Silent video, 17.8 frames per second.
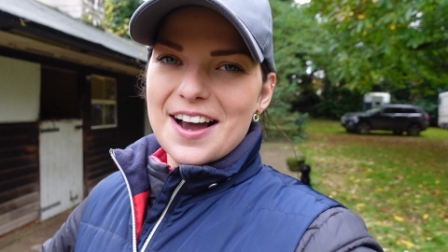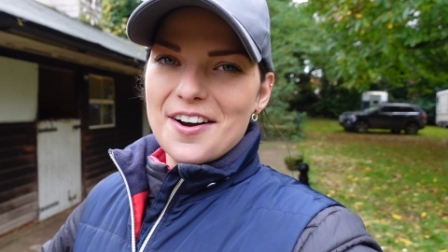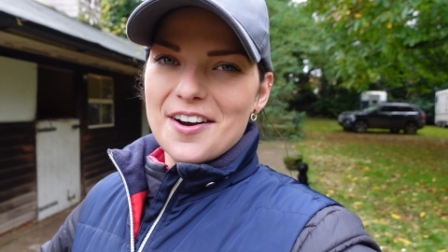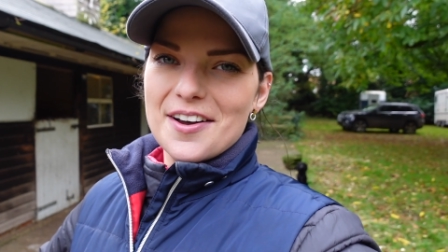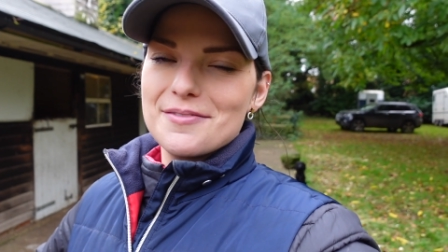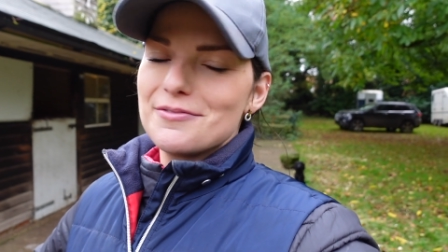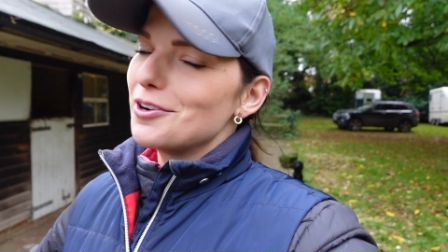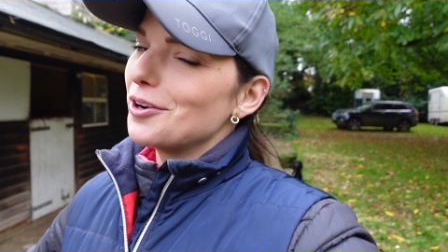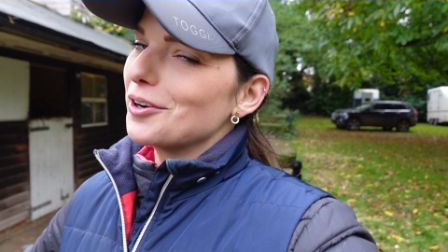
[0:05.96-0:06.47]

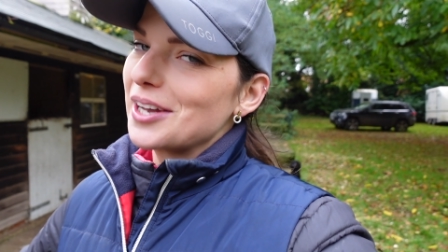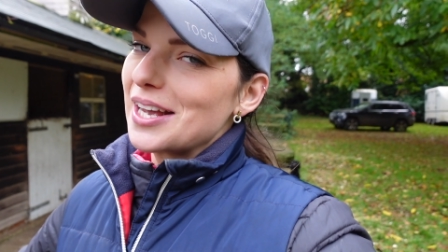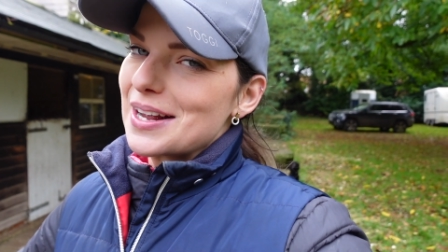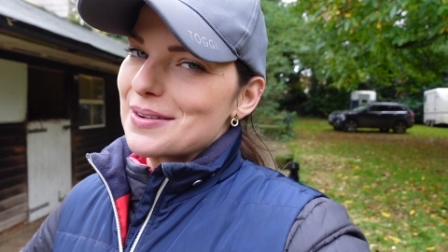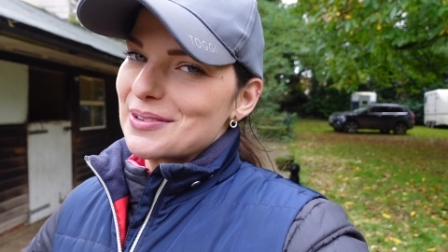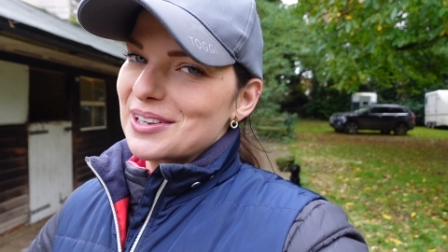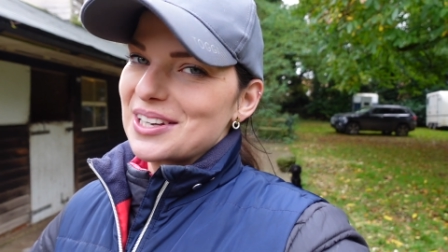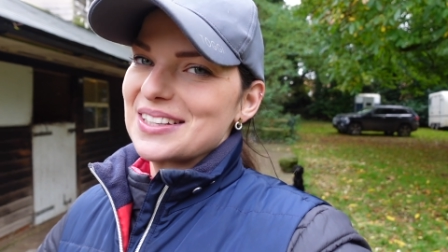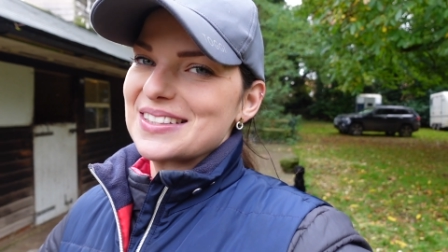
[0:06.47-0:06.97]
I'm
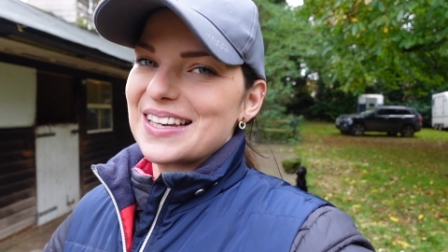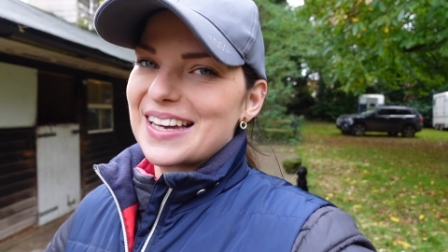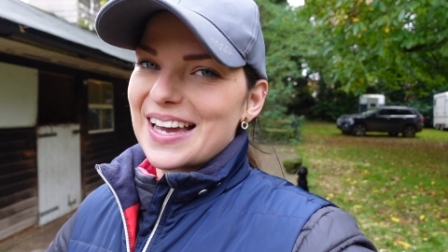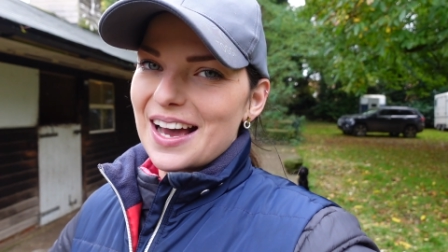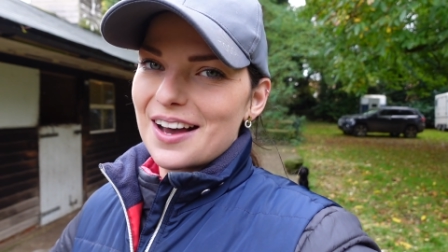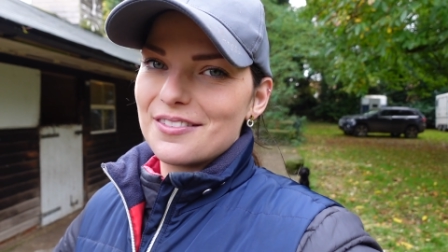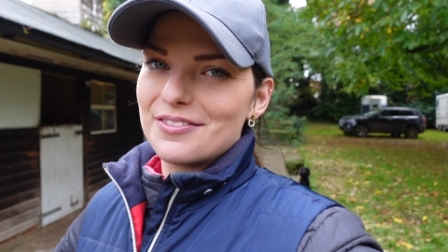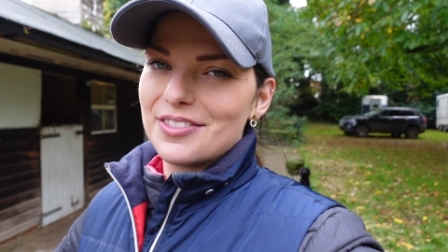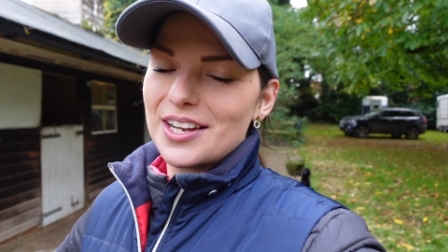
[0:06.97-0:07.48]
vlogging because I
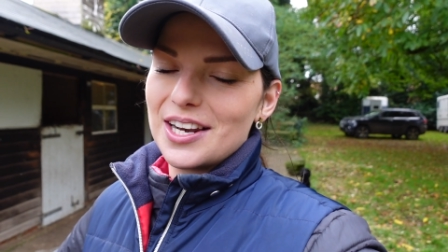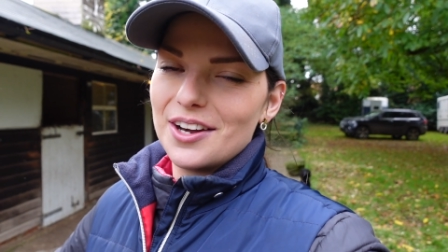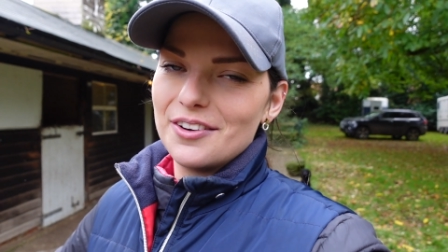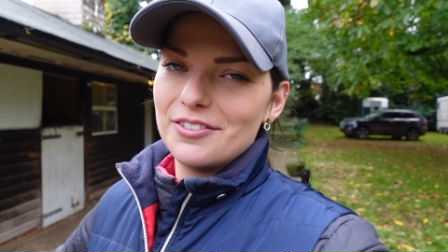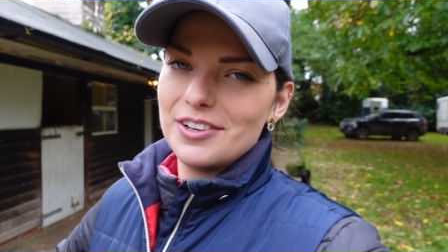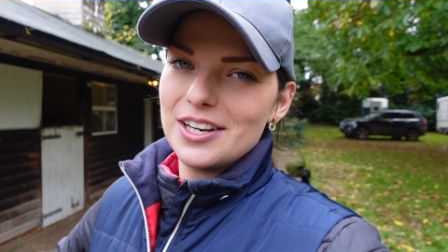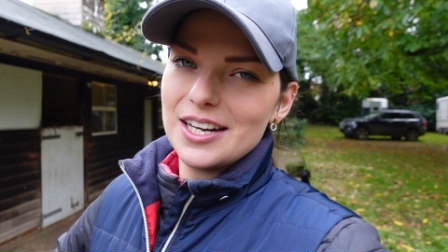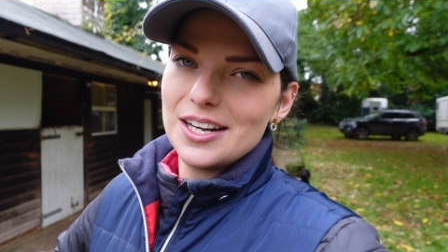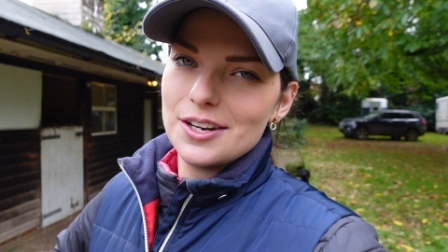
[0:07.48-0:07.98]
have the
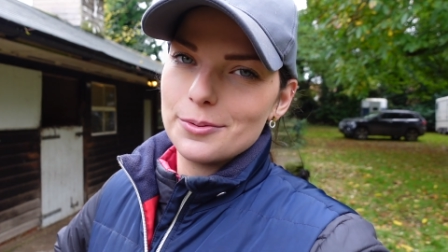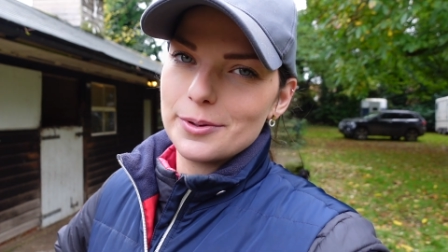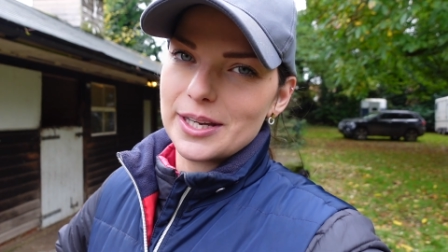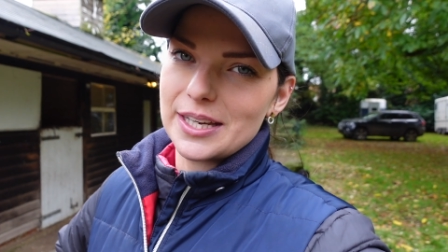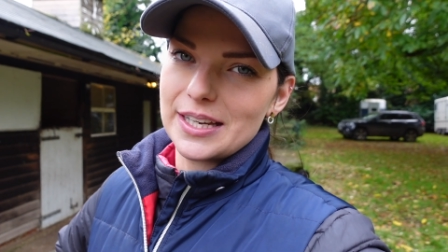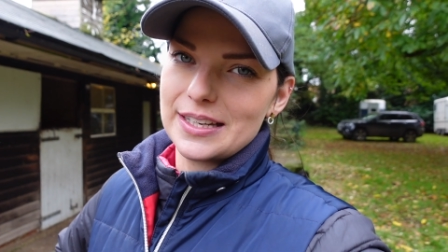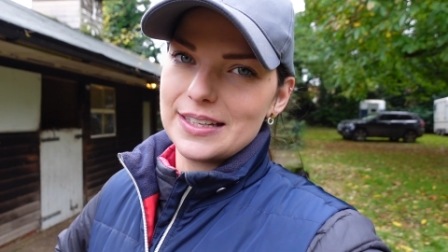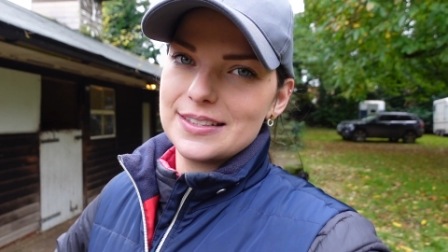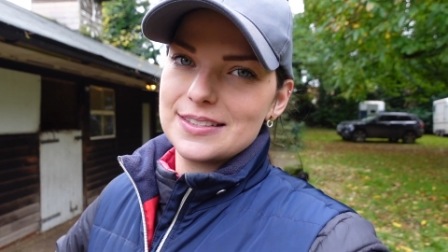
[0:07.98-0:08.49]
lovely
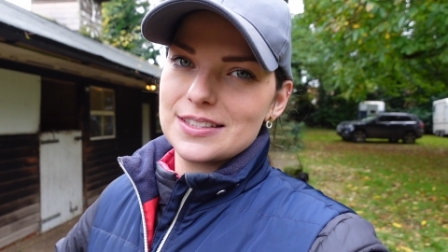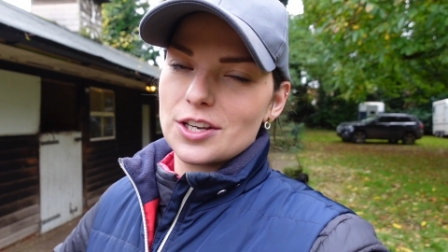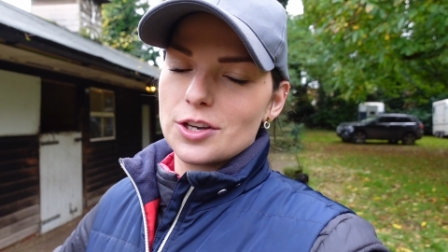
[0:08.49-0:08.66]
Louise,